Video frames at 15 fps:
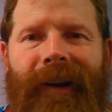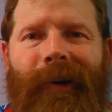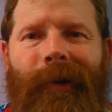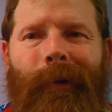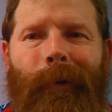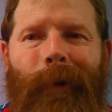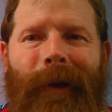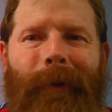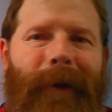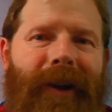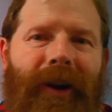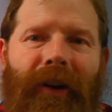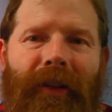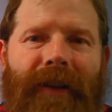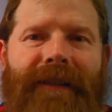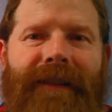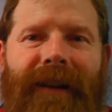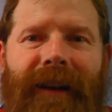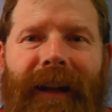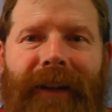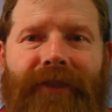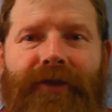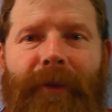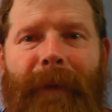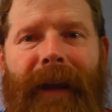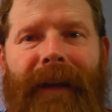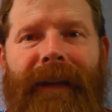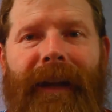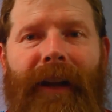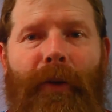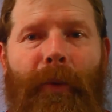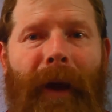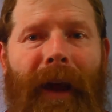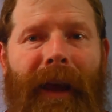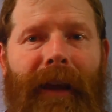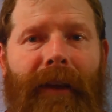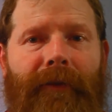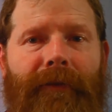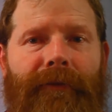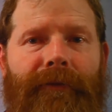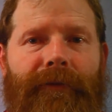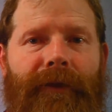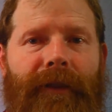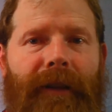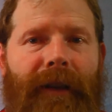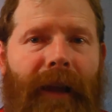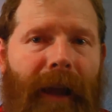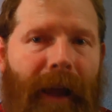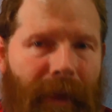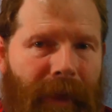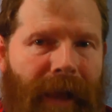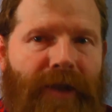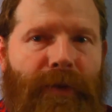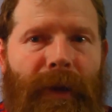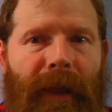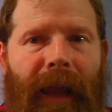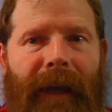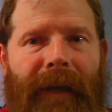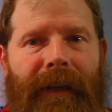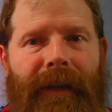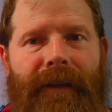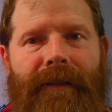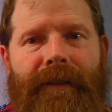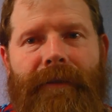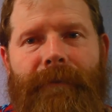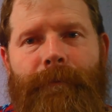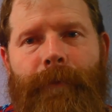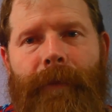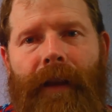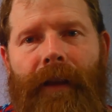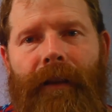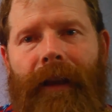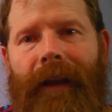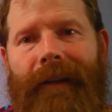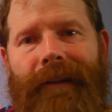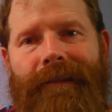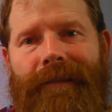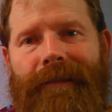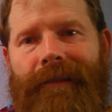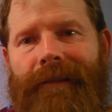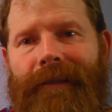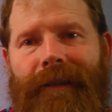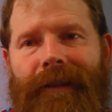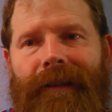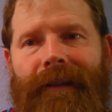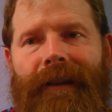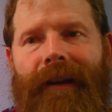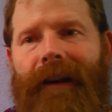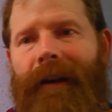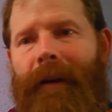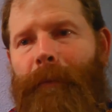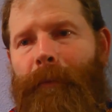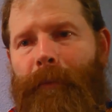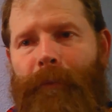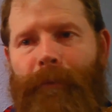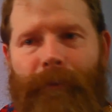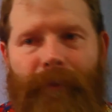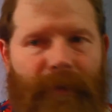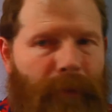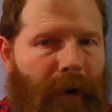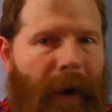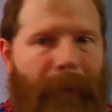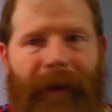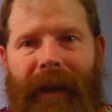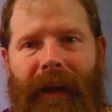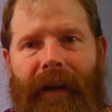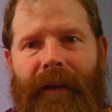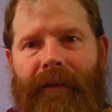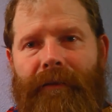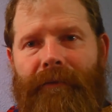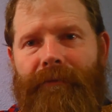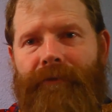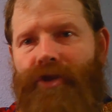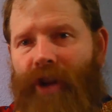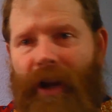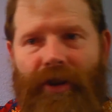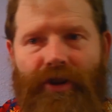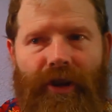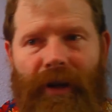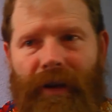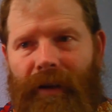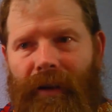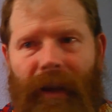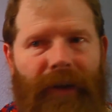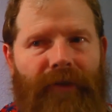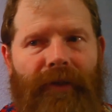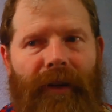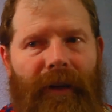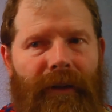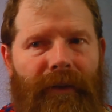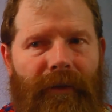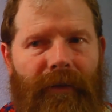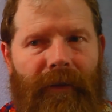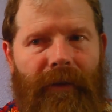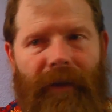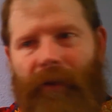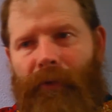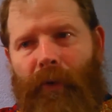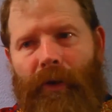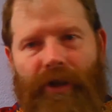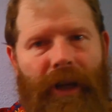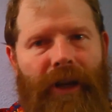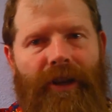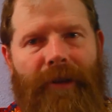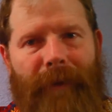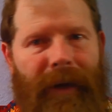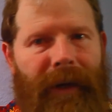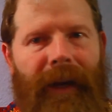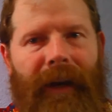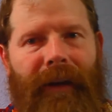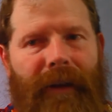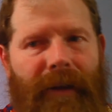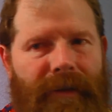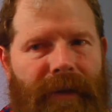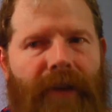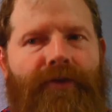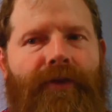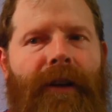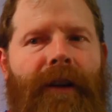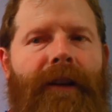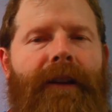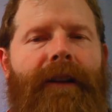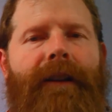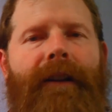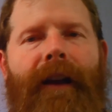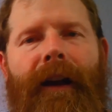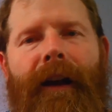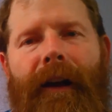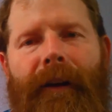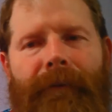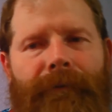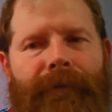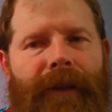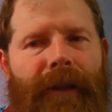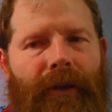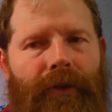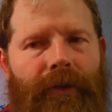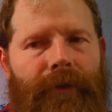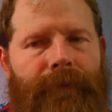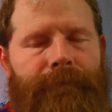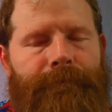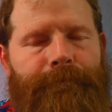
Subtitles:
We call this an electromagnetic wave, and that's what light is. Light is a propagating, changing electric, therefore changing magnetic, etc. Field.